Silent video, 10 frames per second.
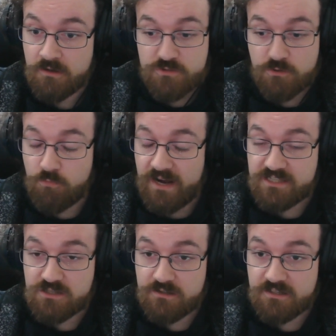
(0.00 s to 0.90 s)
So when I
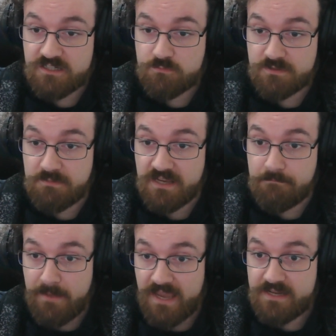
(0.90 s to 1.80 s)
saw that this was being
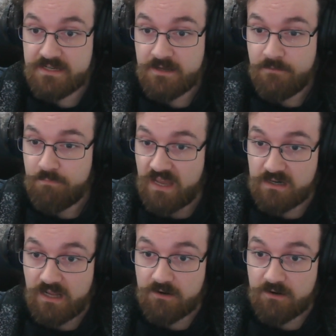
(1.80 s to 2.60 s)
made, I had a lot of